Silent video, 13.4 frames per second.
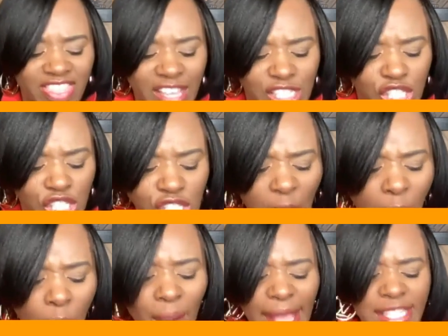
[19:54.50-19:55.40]
So
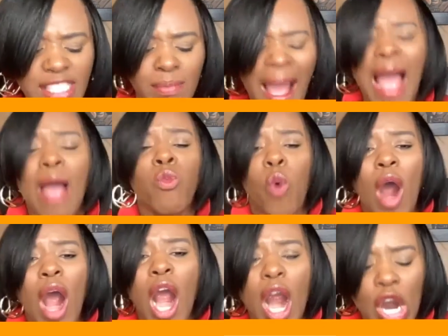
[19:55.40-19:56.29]
is my
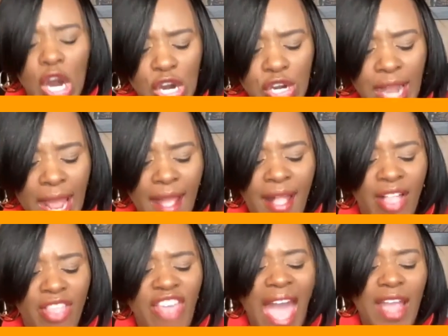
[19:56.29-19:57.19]
word
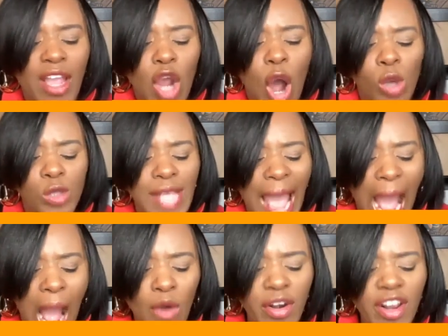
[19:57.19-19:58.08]
that goes
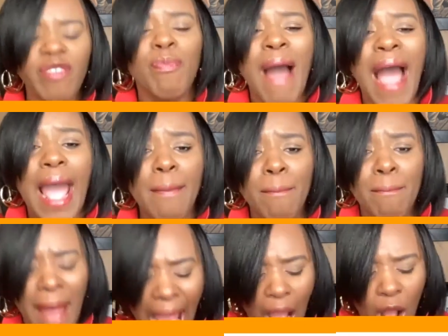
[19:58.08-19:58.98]
out of my
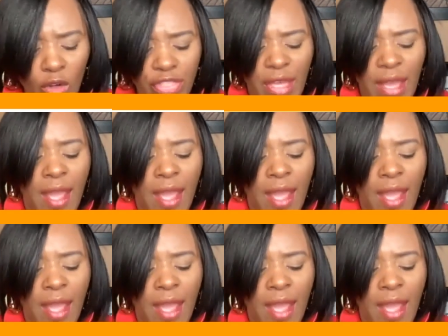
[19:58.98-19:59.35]
mouth.